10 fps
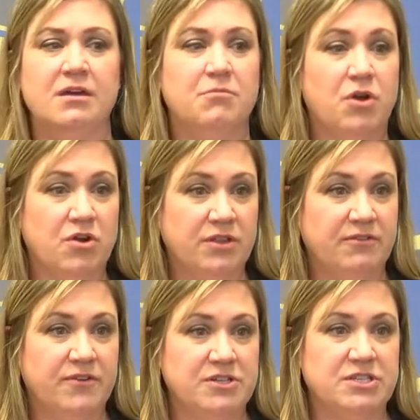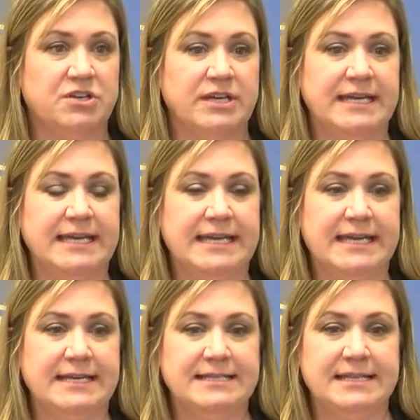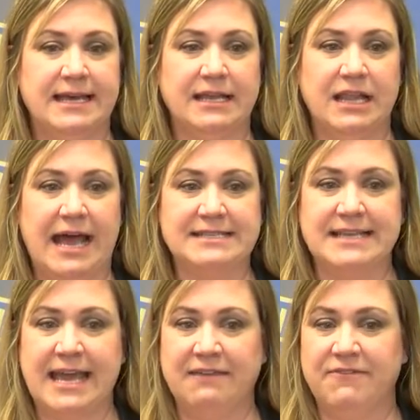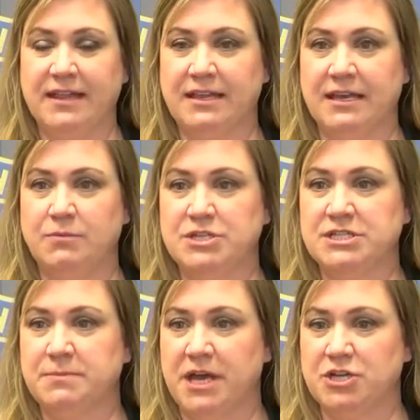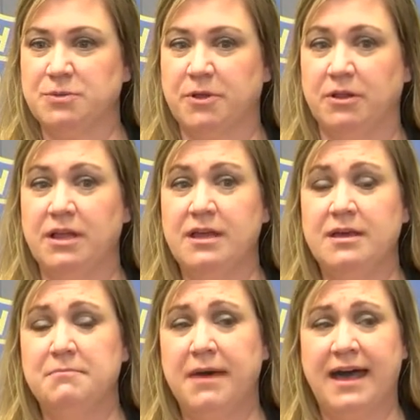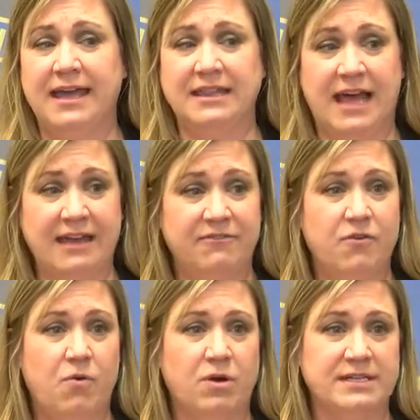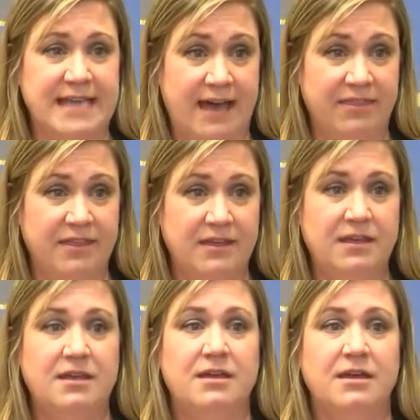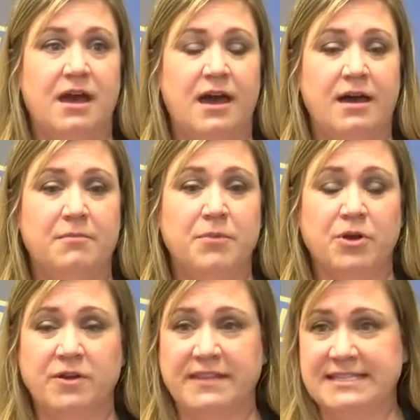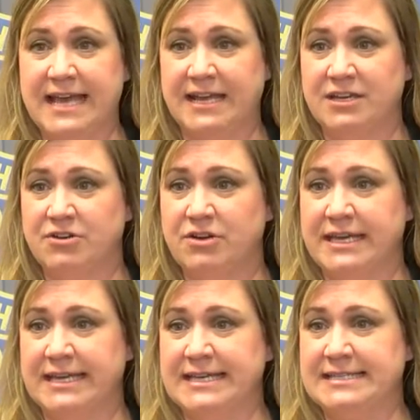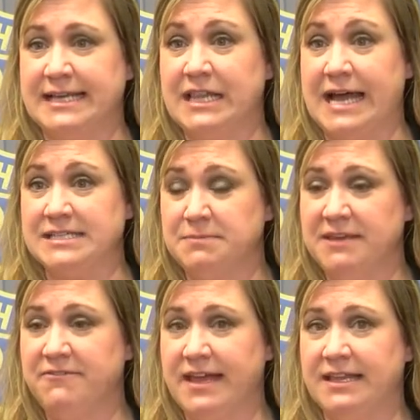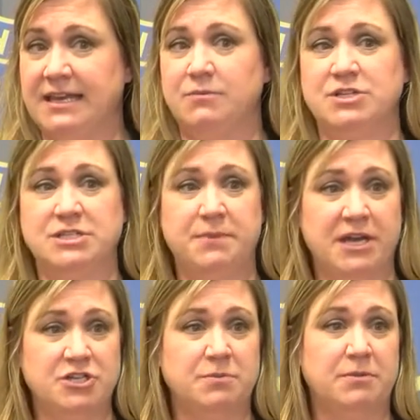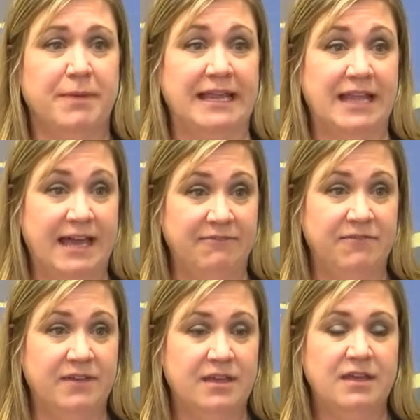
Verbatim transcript: Murder in the first degree is a Class A felony, which is punishable by life or death. Uh, murder in the second degree is a Class B felony, which is punishable by life